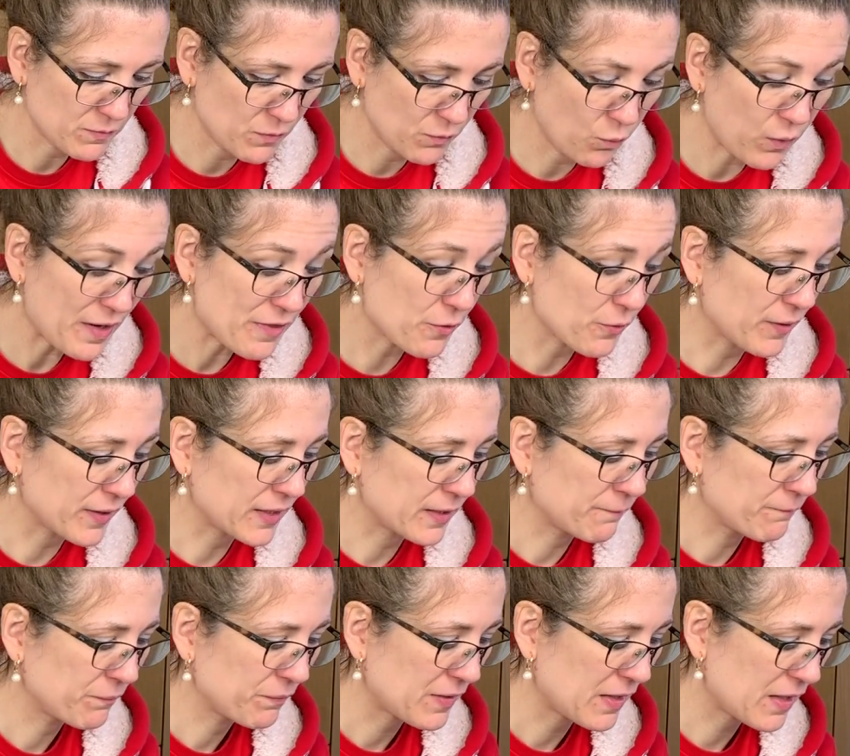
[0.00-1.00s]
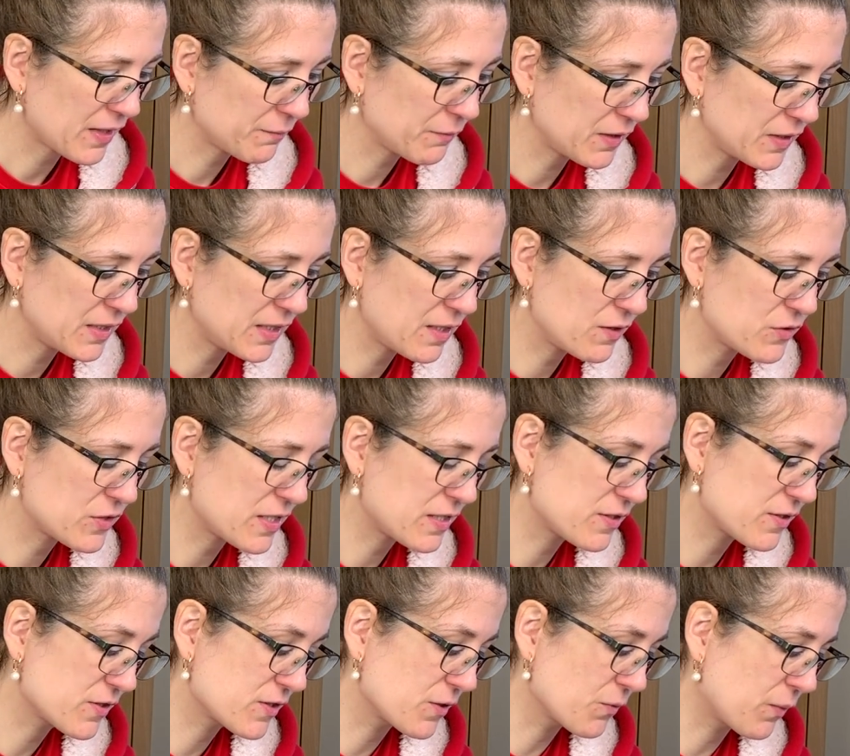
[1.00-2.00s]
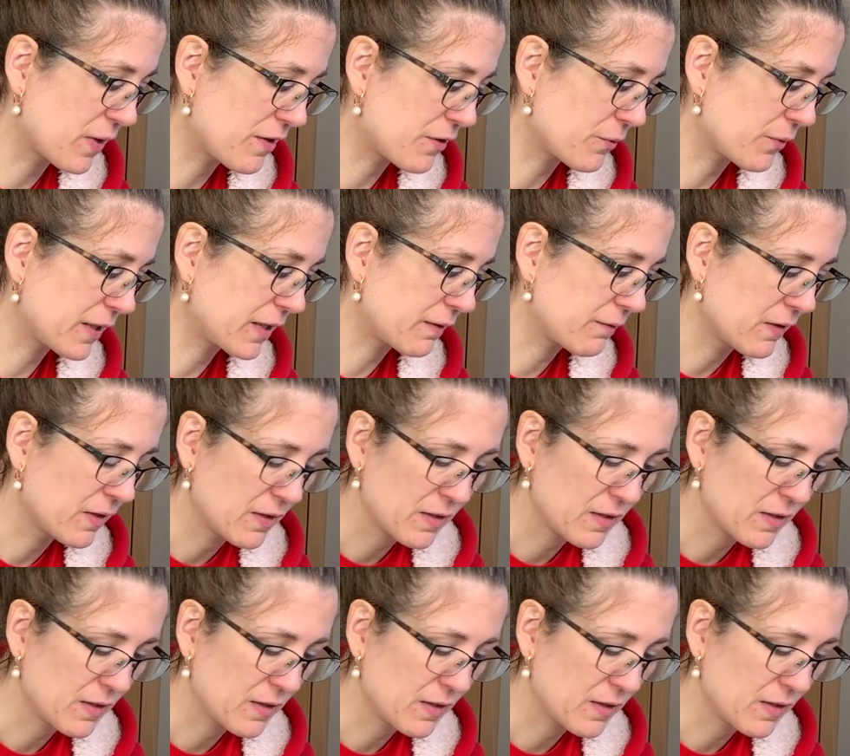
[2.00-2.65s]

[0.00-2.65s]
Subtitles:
weathering. And I'm going to use this as the weathering.